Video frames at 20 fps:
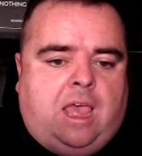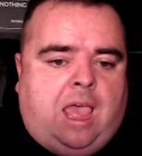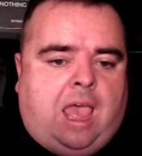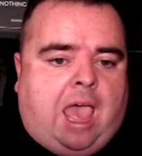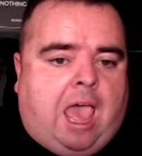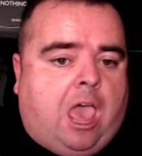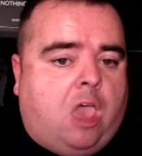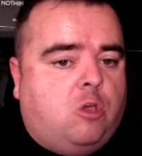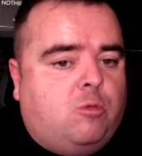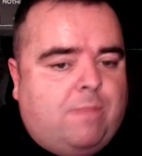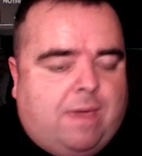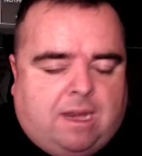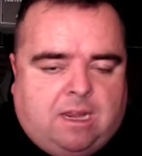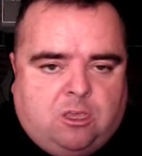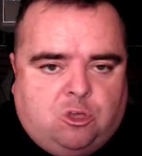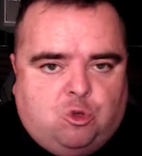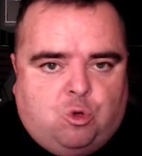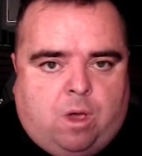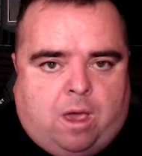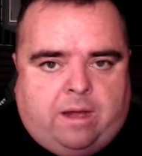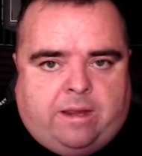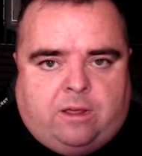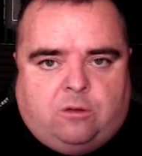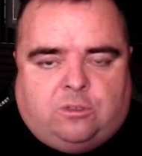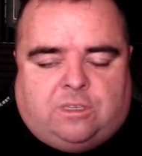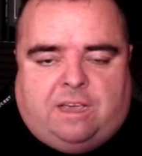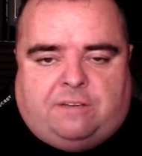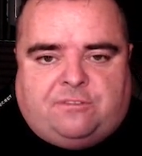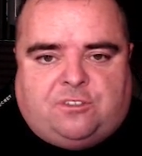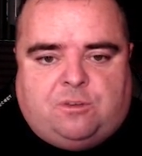how many
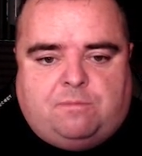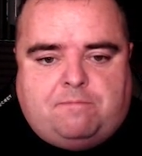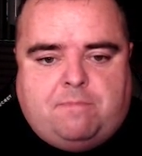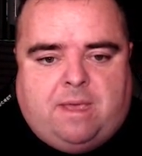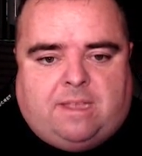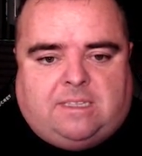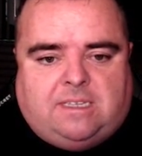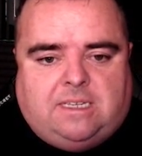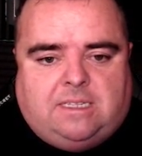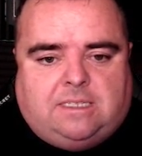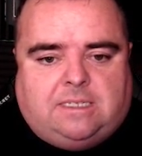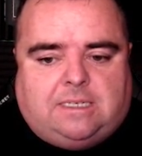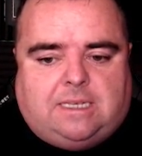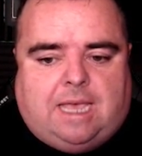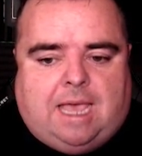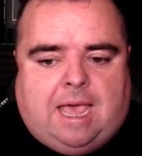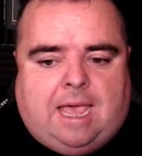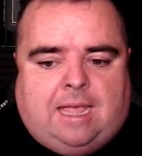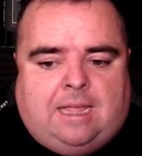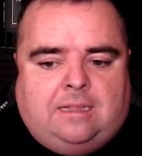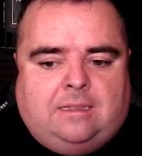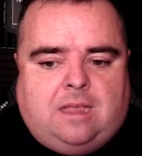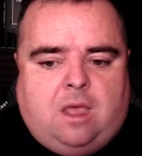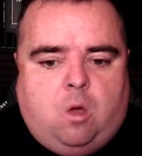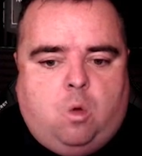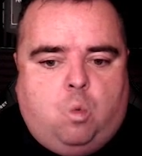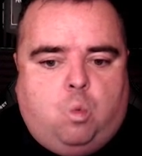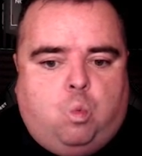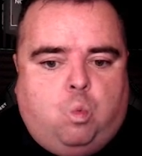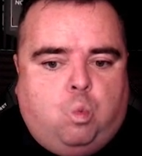URLs I've submitted and
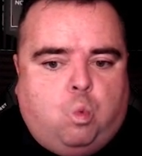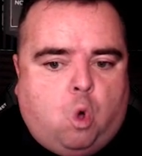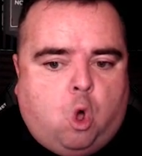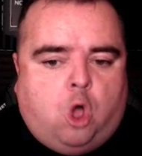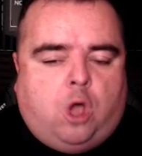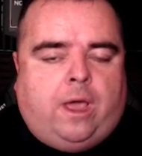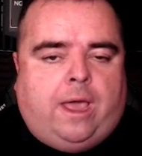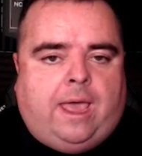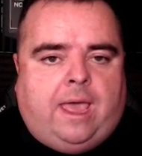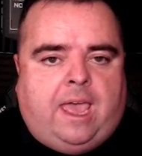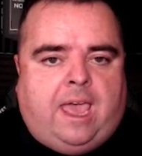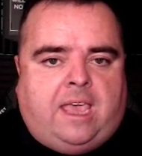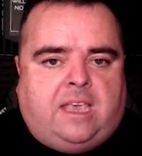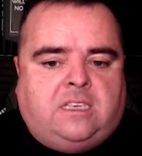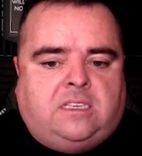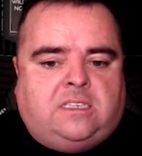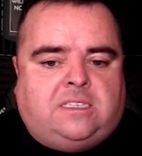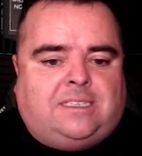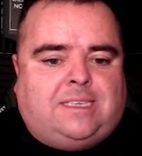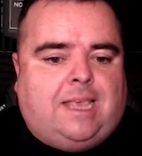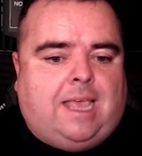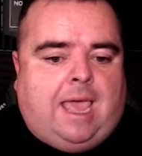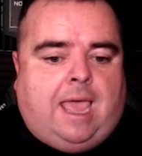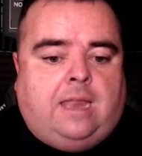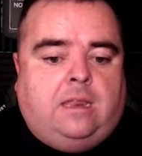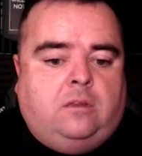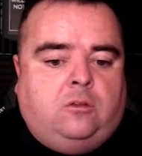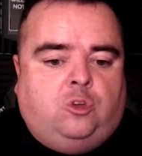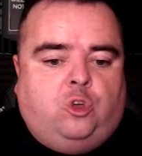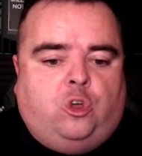what is
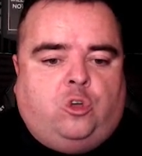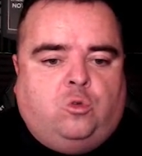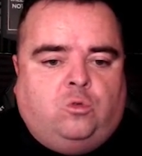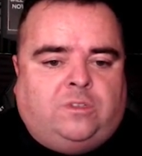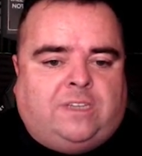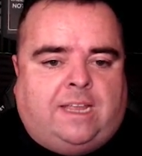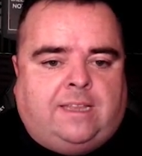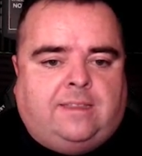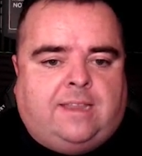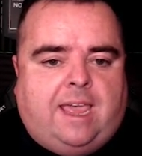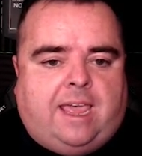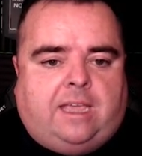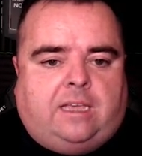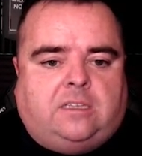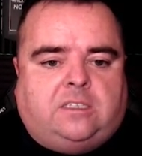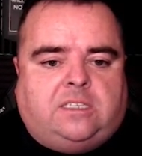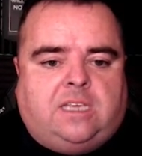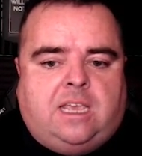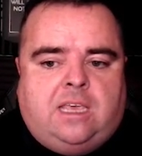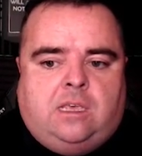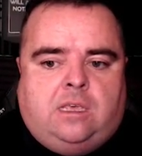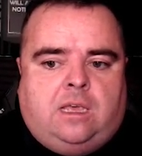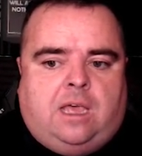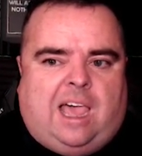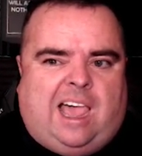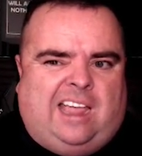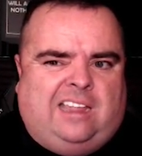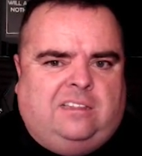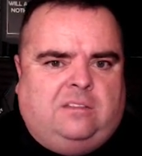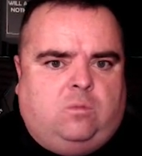in Google's index
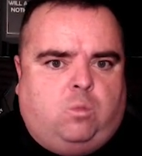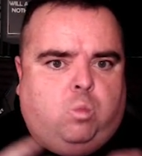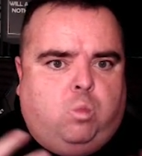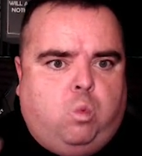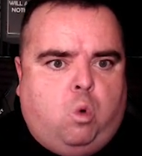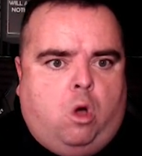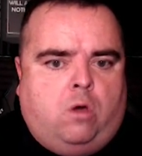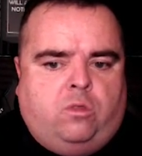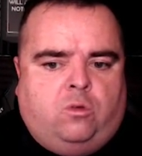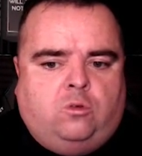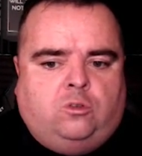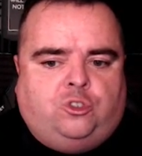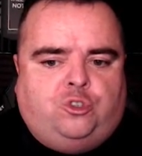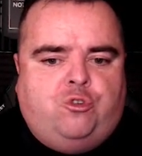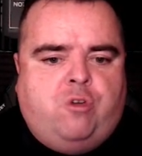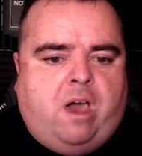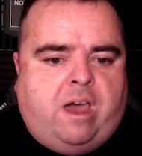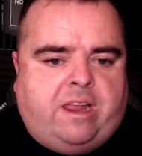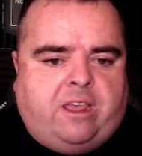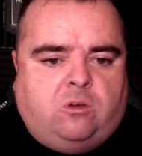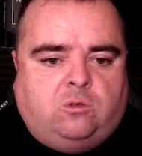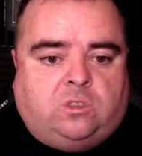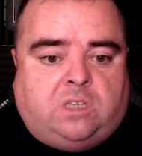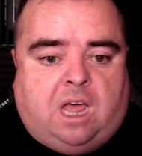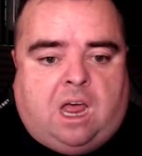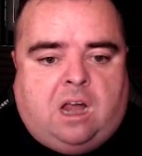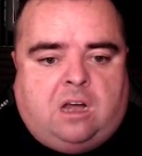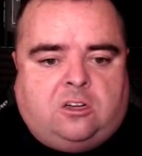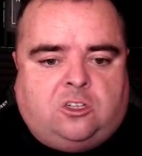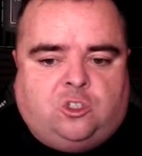and what those URLs
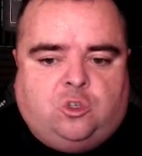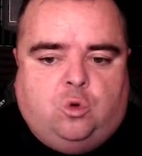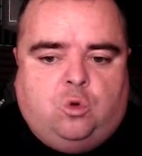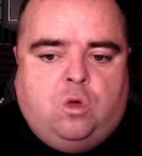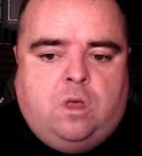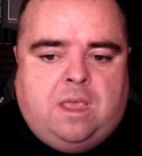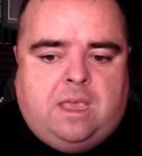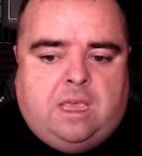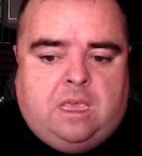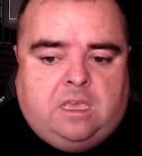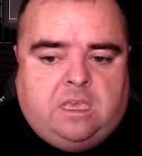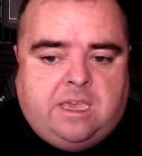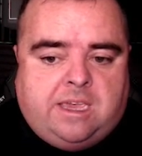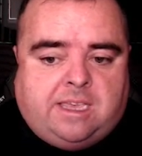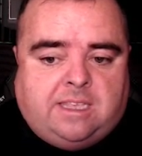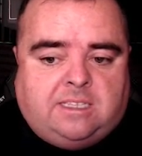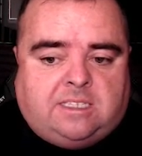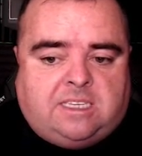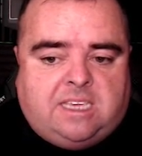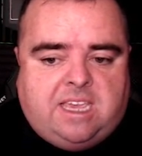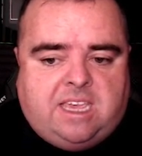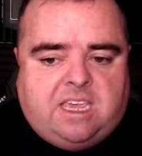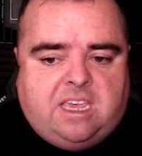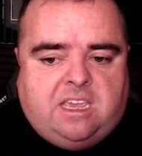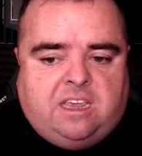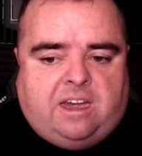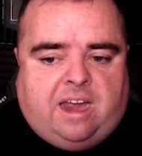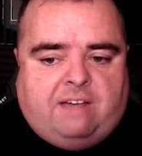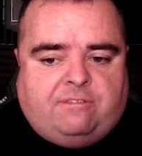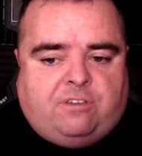are. So you can see
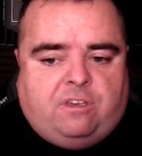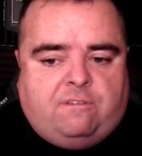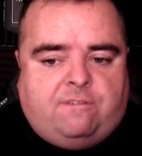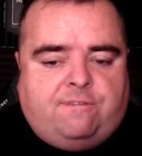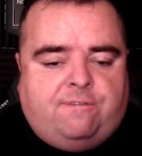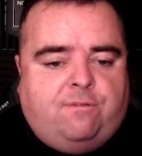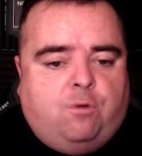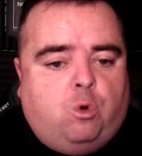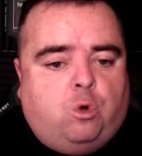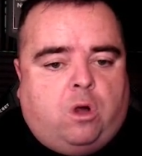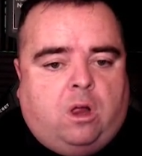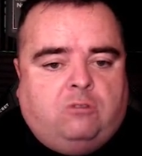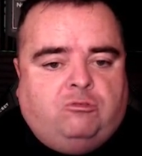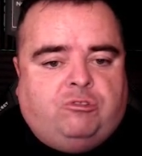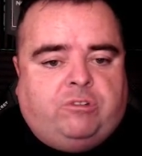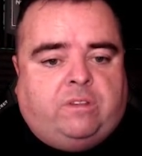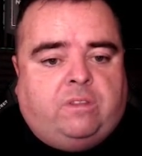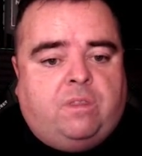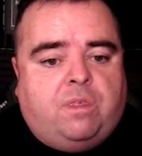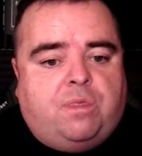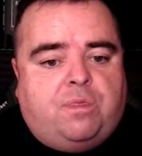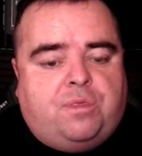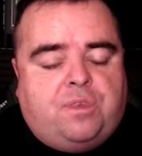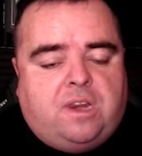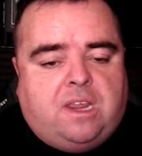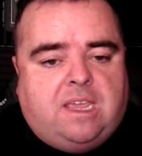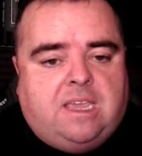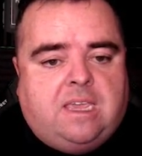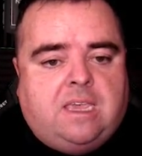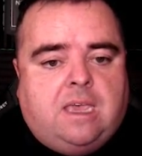here I've got
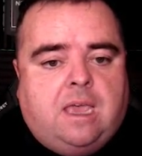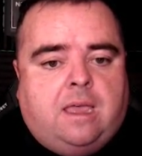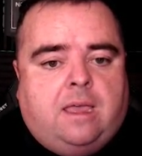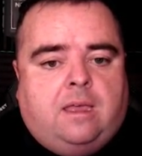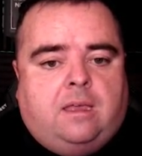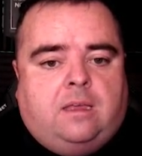403